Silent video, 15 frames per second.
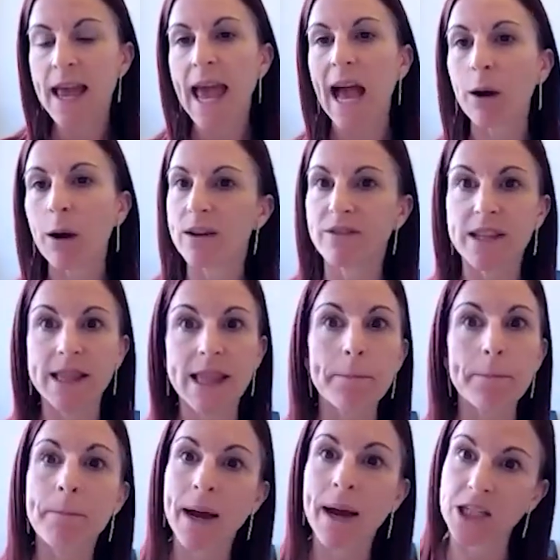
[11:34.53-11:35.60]
However,
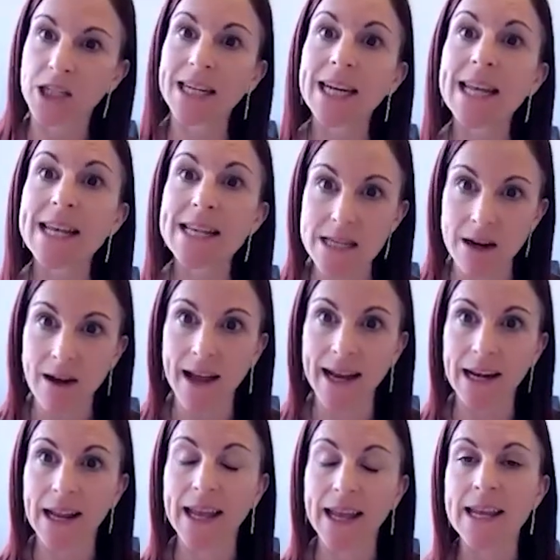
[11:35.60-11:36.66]
they're much less
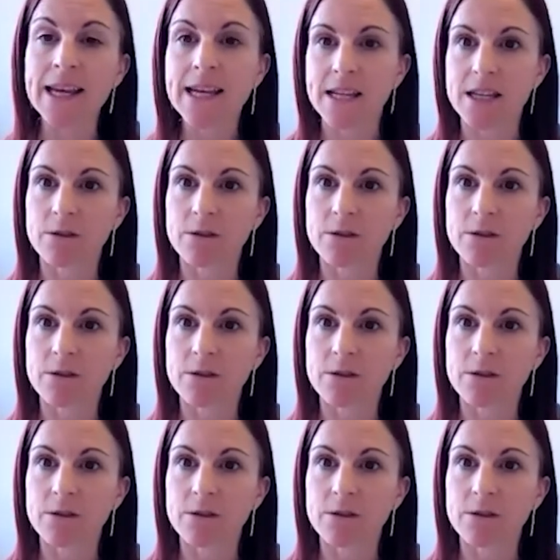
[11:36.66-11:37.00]
likely